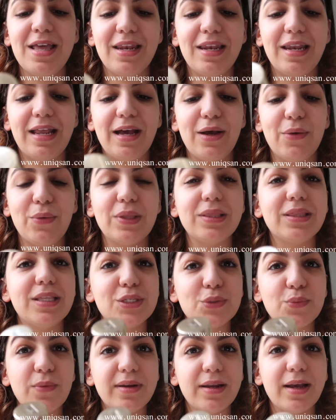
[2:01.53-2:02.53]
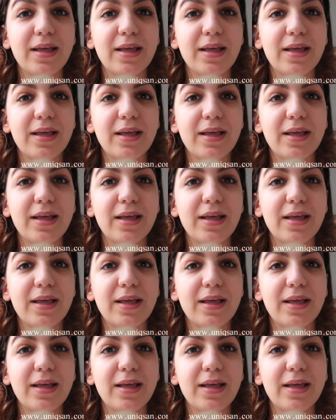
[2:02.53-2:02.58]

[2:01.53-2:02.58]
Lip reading: Now this one I